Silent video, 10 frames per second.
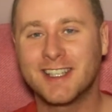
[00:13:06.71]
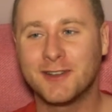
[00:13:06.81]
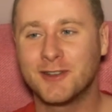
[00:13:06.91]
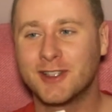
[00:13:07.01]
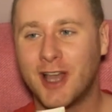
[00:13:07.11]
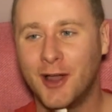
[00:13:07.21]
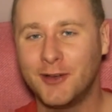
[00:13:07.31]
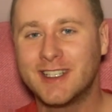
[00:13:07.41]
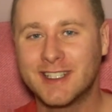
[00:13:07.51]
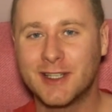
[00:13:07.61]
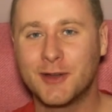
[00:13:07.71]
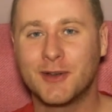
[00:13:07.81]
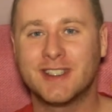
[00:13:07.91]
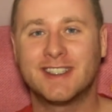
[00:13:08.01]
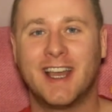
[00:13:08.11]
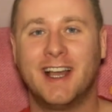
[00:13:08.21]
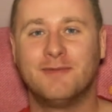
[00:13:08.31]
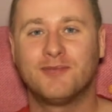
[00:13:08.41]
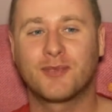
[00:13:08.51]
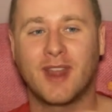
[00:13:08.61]
There was Otis, who was
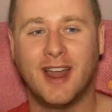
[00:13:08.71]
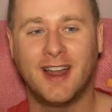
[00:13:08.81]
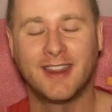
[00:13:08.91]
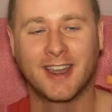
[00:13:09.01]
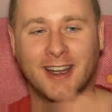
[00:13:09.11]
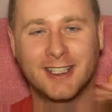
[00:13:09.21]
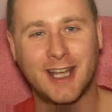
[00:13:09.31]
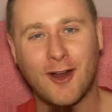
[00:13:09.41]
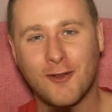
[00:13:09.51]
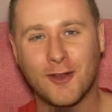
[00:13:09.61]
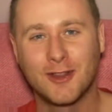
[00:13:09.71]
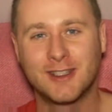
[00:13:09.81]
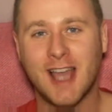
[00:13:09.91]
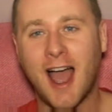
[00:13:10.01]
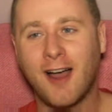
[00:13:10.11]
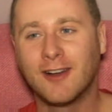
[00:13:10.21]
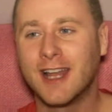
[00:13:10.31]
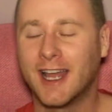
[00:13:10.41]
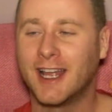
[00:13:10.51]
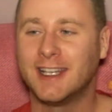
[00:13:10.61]
the kind of sheriff of the town,
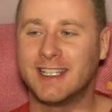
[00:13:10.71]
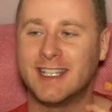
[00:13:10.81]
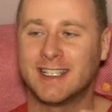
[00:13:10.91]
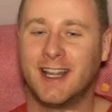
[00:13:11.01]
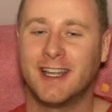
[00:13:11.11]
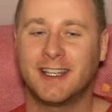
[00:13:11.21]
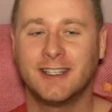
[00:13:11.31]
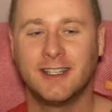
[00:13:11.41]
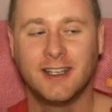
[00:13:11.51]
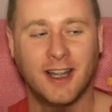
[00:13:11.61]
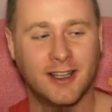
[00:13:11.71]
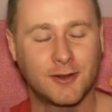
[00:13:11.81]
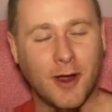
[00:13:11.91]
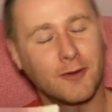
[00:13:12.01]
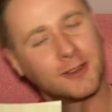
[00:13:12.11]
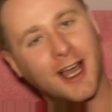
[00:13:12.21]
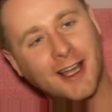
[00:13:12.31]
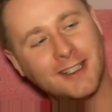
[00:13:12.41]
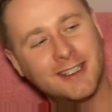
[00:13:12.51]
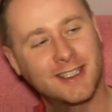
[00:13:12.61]
and he's quite
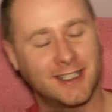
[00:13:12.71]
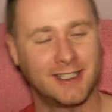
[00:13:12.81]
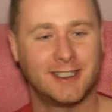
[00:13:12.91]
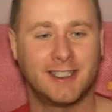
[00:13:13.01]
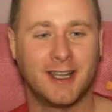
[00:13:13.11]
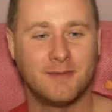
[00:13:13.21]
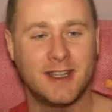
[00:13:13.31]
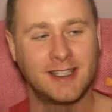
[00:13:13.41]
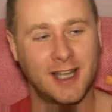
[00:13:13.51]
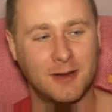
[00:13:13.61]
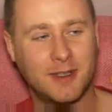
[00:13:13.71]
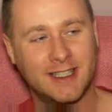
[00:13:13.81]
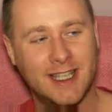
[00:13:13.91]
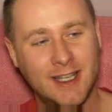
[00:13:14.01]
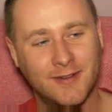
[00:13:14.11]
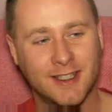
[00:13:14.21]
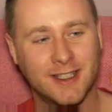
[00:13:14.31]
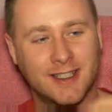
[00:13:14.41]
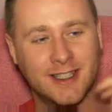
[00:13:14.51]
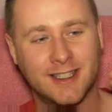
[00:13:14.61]
rotund, and he's kind of perceived
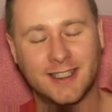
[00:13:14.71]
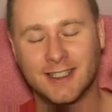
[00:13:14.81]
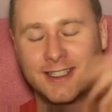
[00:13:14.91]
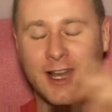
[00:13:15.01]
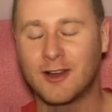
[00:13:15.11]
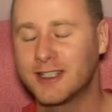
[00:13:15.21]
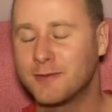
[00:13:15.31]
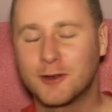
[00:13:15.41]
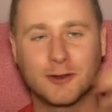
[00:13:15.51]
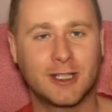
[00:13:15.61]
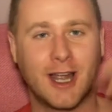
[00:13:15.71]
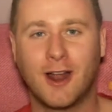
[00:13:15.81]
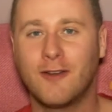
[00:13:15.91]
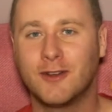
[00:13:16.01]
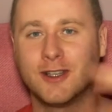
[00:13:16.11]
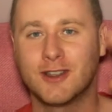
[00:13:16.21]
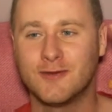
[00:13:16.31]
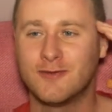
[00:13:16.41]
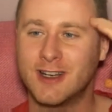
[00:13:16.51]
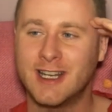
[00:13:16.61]
as this stereotypical sheriff who
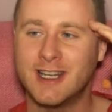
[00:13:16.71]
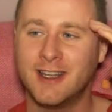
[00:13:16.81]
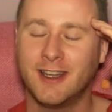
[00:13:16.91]
doesn't really